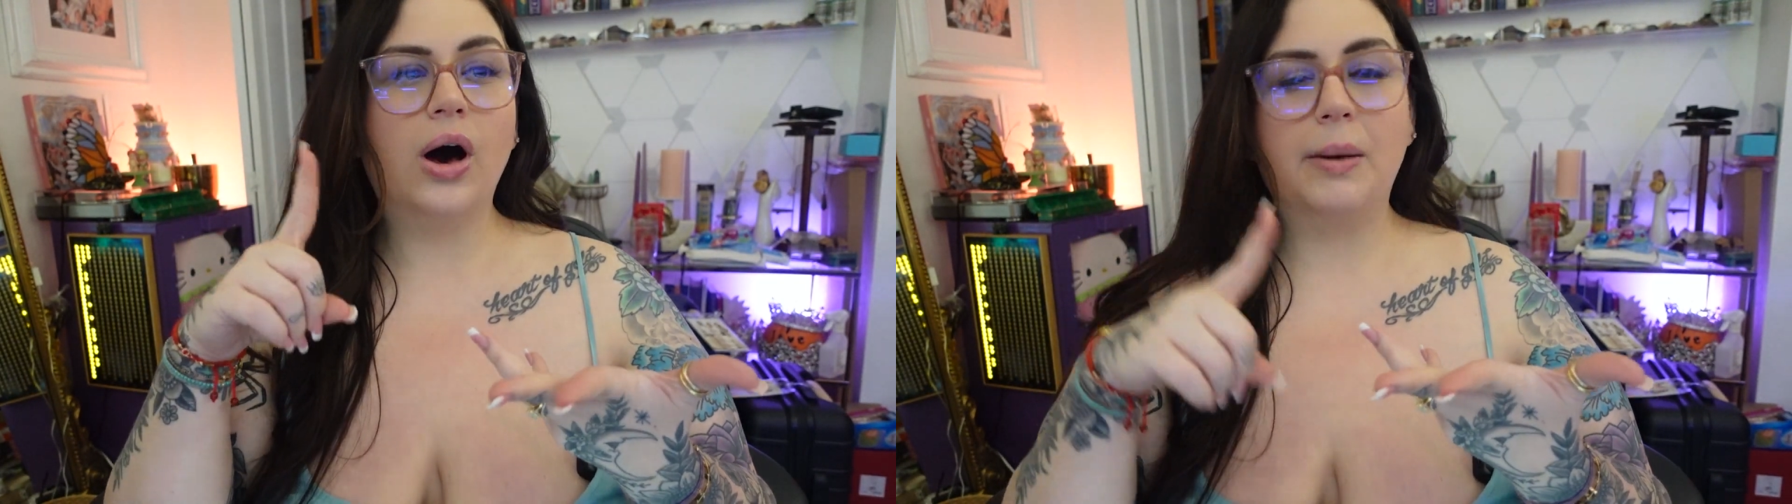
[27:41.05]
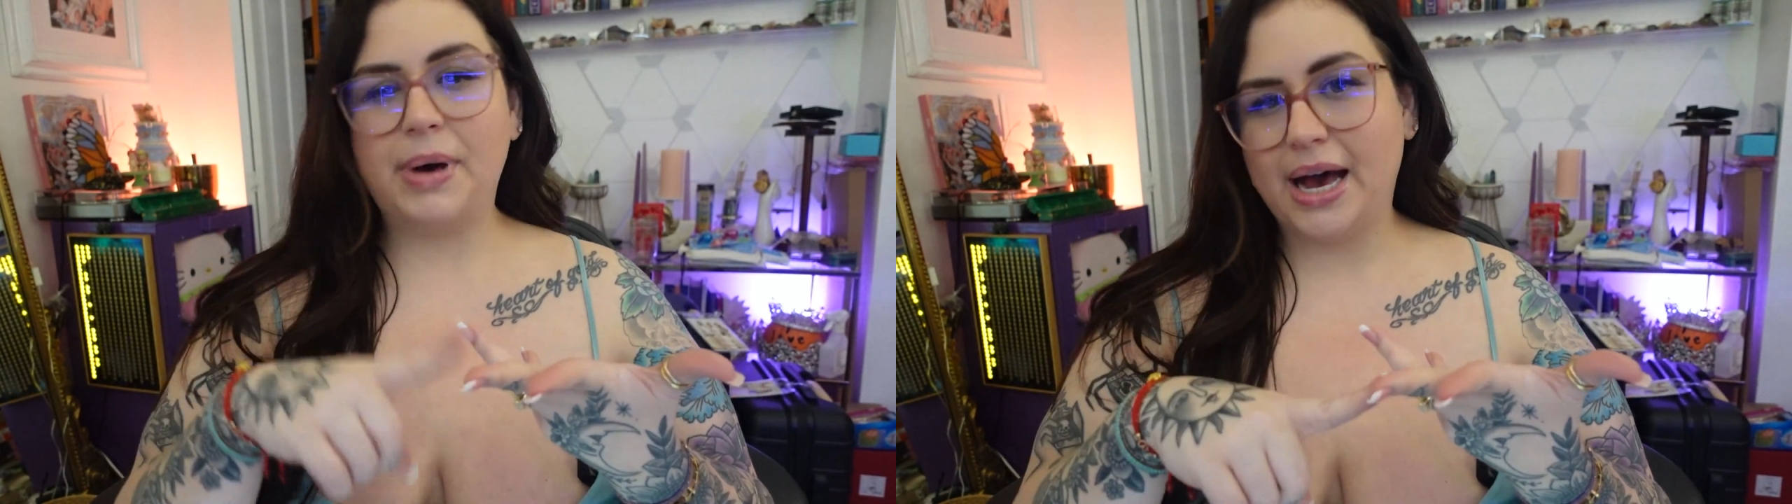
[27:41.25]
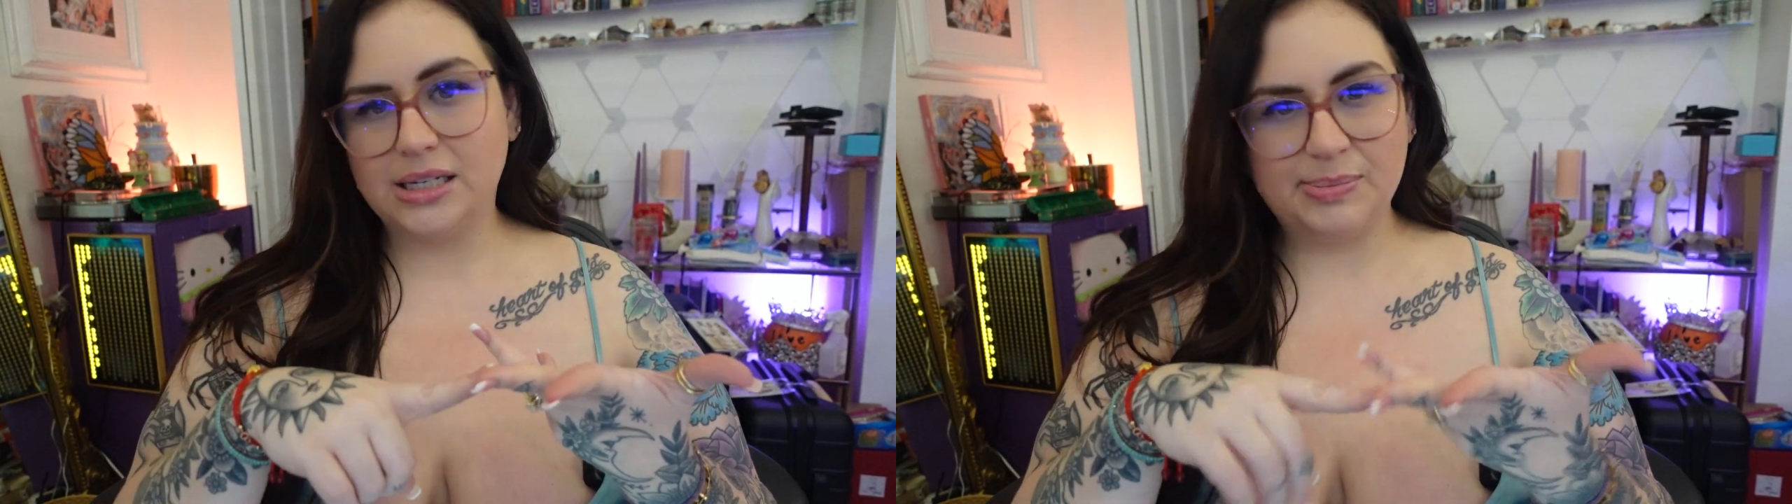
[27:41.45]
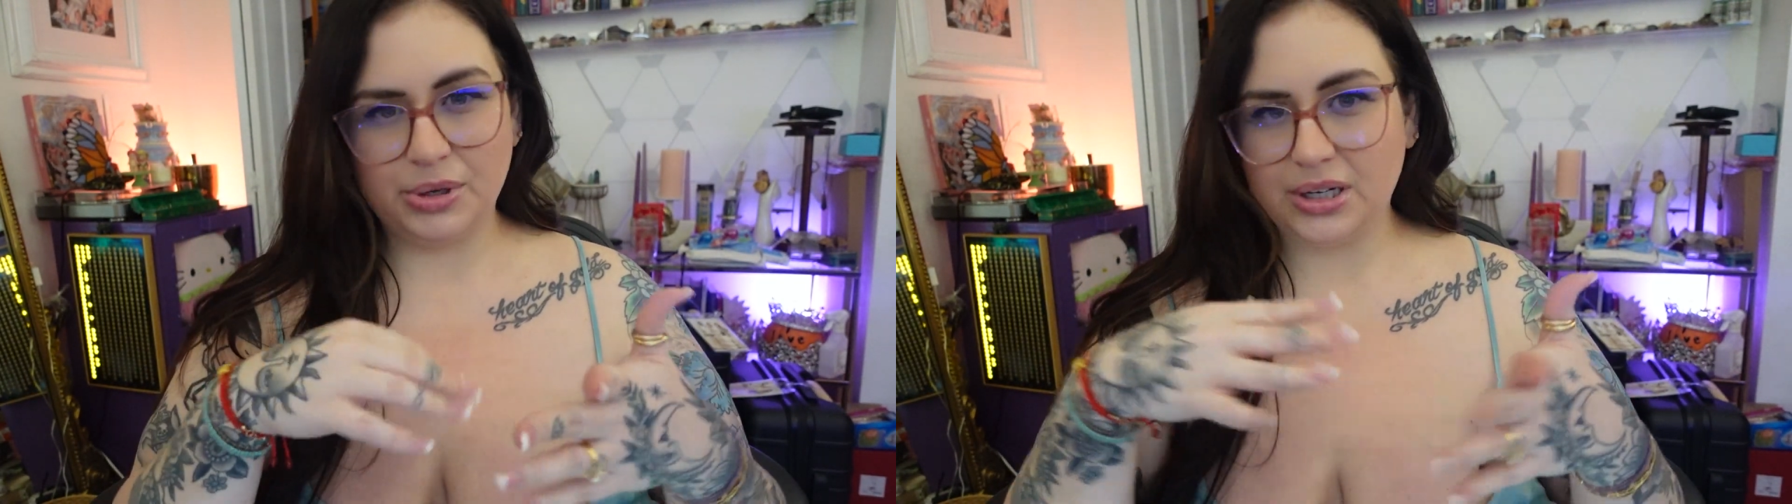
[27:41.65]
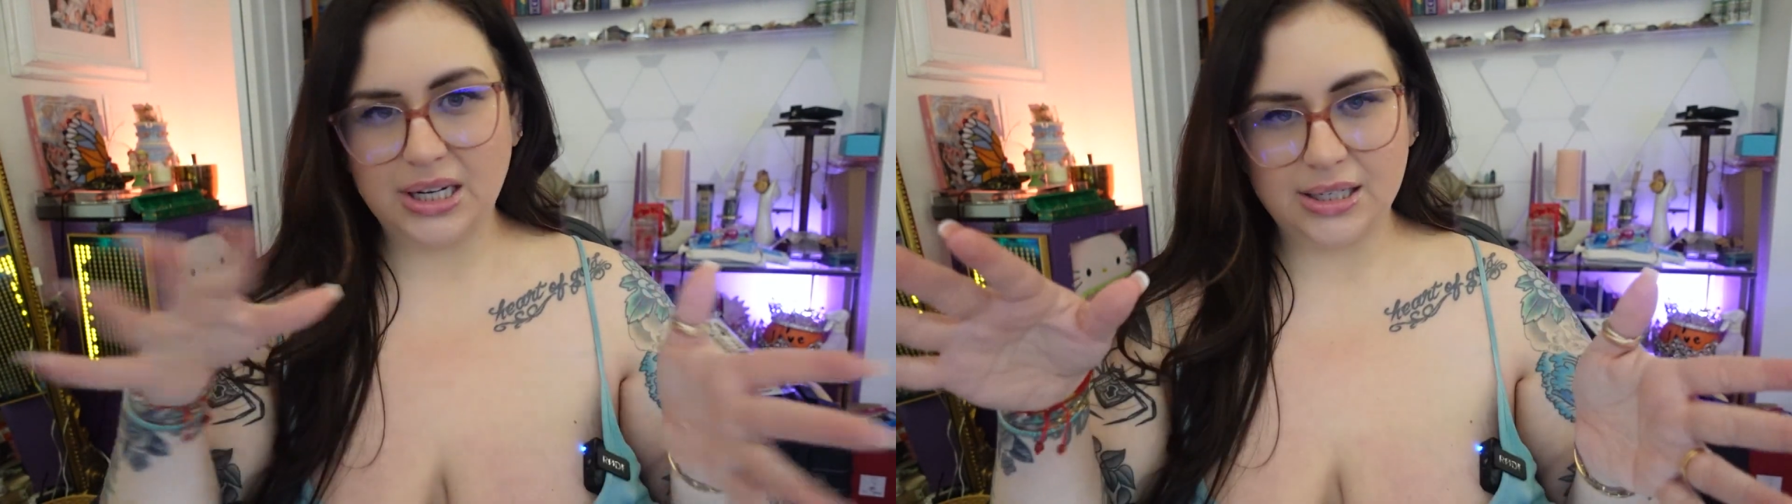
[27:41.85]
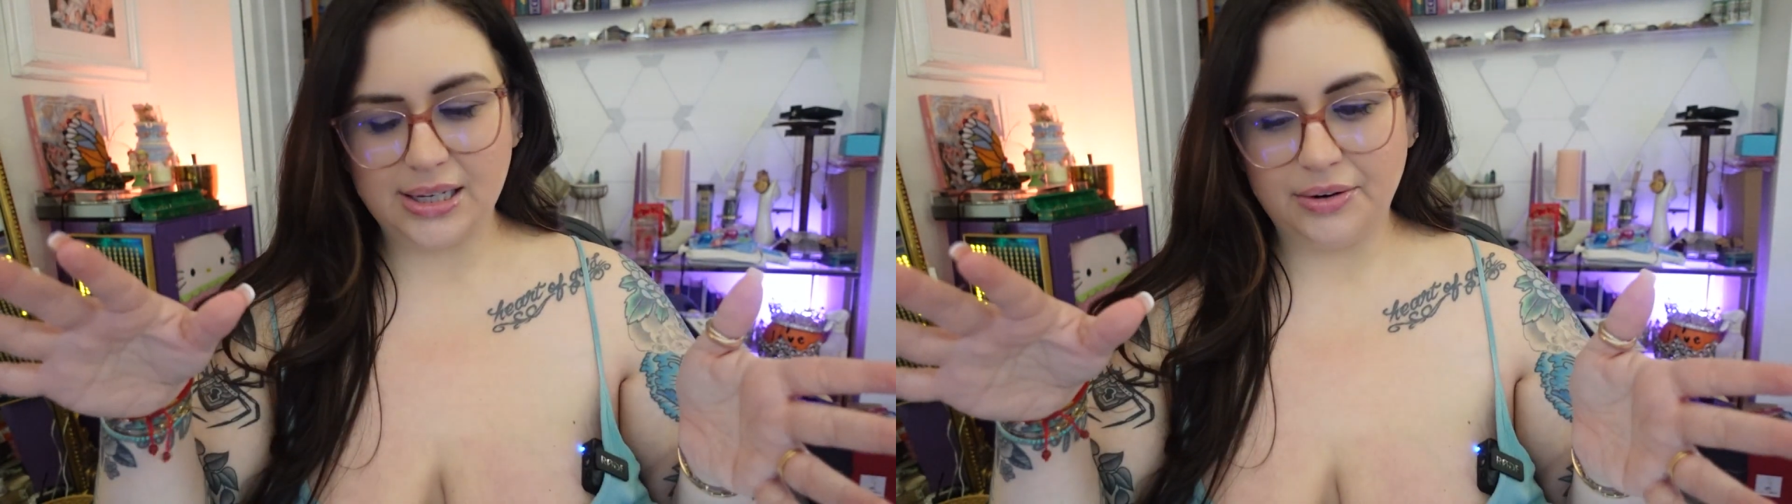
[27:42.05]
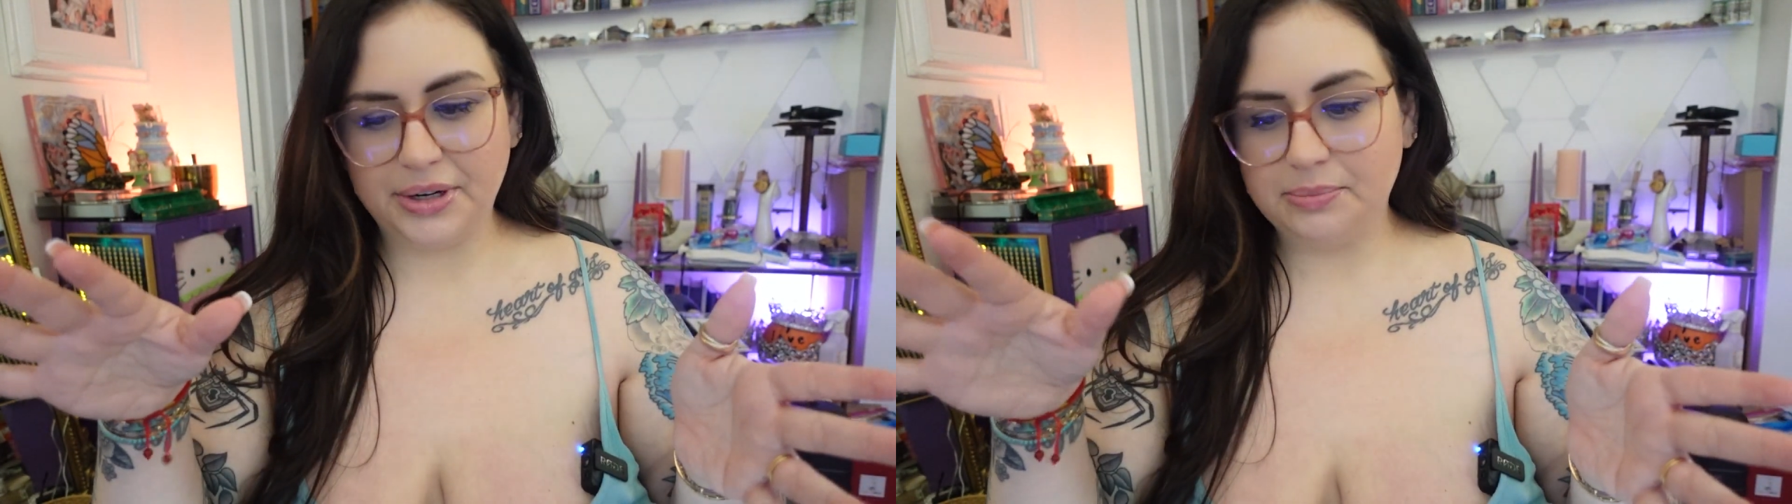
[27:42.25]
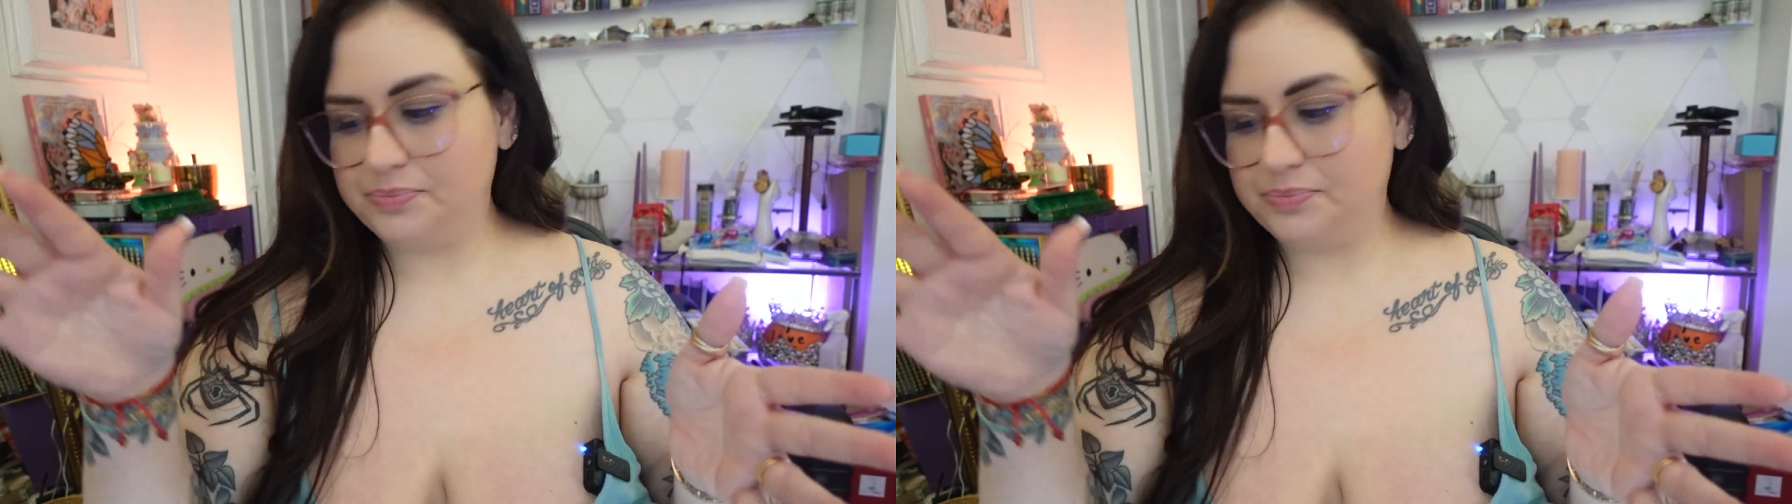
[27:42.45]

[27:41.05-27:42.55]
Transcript: a passport, etc.